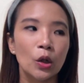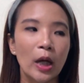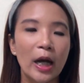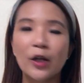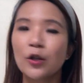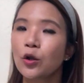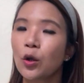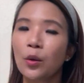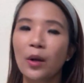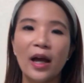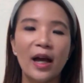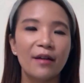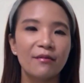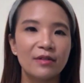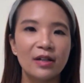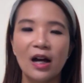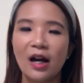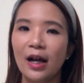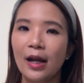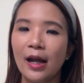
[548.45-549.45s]
I don't have
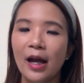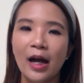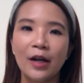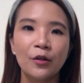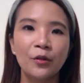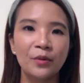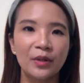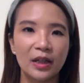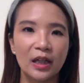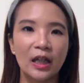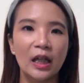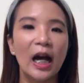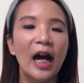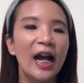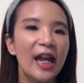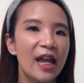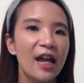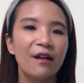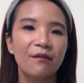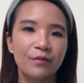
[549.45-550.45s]
time. I don't think
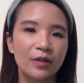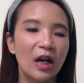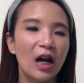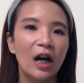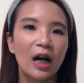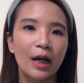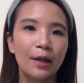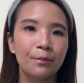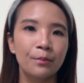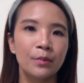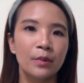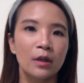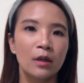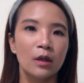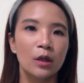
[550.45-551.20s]
I have time